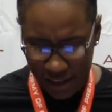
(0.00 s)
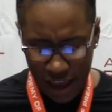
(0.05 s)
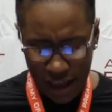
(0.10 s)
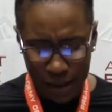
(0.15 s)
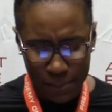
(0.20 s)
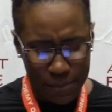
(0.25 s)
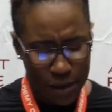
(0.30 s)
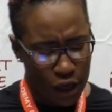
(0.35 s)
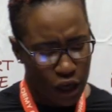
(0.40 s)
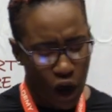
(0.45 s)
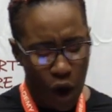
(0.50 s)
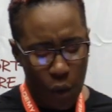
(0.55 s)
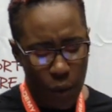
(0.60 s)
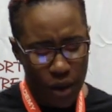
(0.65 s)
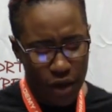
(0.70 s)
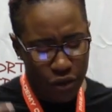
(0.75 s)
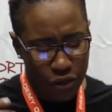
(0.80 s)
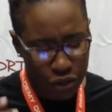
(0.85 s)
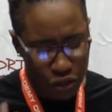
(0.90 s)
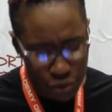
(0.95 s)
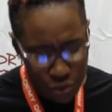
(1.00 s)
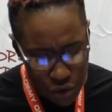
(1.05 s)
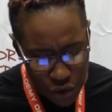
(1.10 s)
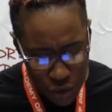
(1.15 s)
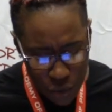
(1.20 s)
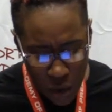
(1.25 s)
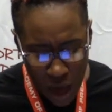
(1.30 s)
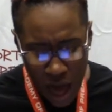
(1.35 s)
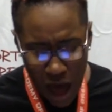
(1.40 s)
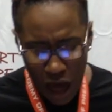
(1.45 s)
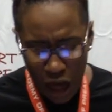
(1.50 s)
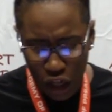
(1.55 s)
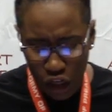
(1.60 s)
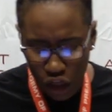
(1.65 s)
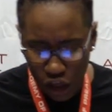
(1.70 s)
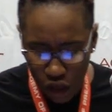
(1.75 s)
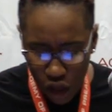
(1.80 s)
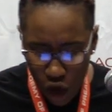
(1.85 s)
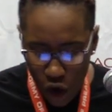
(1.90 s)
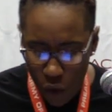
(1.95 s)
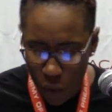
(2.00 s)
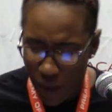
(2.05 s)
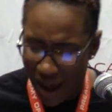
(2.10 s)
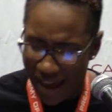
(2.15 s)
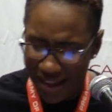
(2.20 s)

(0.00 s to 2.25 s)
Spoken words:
They could be going through a low